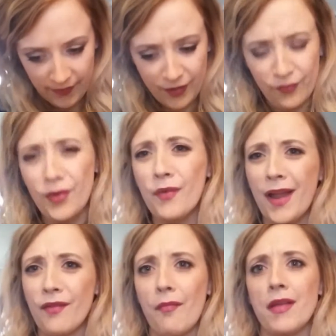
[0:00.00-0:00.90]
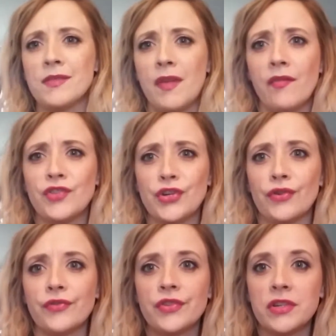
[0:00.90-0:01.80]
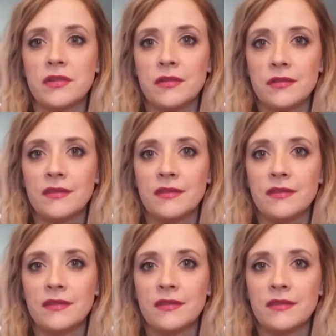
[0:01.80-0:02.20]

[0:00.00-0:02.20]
I don't know why it reminds me of church.